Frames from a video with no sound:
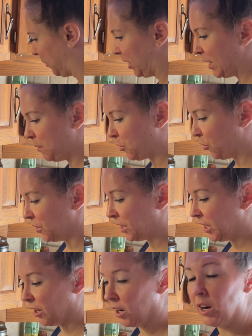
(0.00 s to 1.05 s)
going to keep going
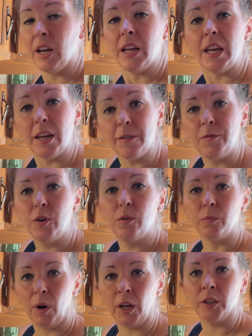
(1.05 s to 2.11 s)
here. If you
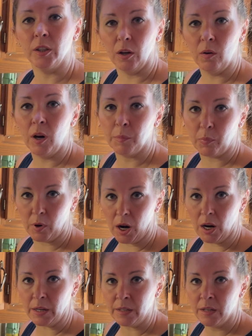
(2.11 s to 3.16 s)
run low on
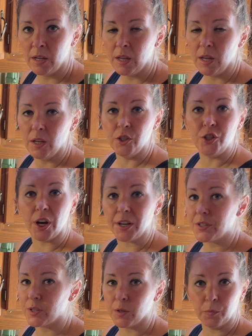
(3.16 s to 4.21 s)
brine,
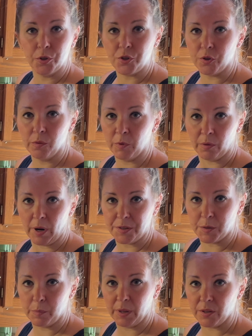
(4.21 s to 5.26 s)
just resume the
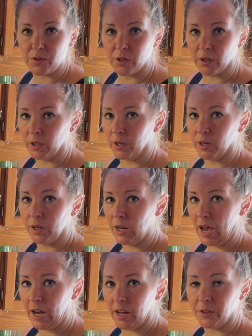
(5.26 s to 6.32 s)
recipe. So you're going to
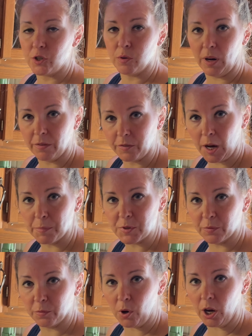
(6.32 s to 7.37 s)
add 12 cups
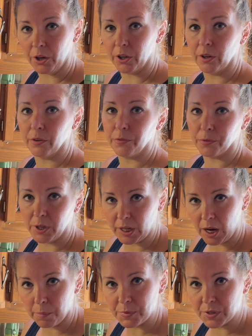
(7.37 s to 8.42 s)
of water, 3
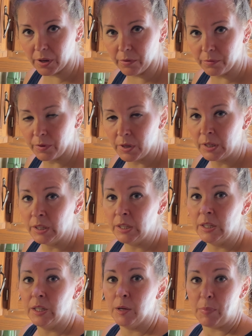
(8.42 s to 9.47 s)
cups of
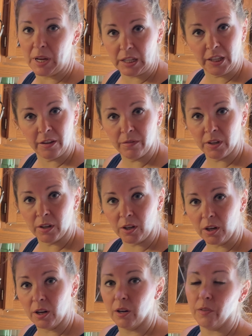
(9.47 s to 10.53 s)
pickling
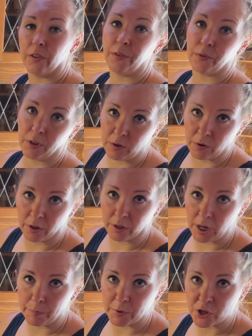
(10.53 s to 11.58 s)
vinegar, the
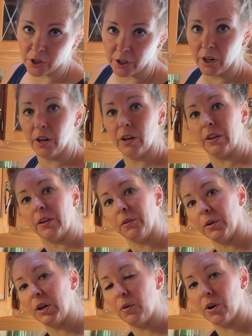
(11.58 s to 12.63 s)
3/4 cup of sugar, the
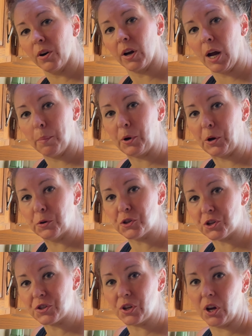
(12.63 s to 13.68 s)
3/4 cup
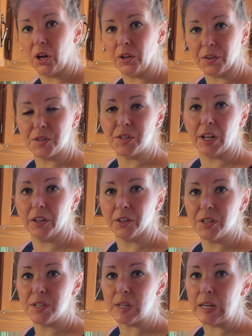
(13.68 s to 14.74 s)
kosher salt, the
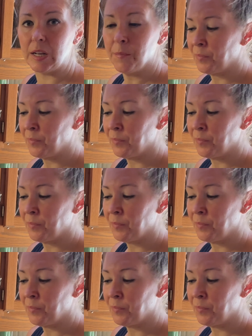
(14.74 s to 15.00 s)
celery seed,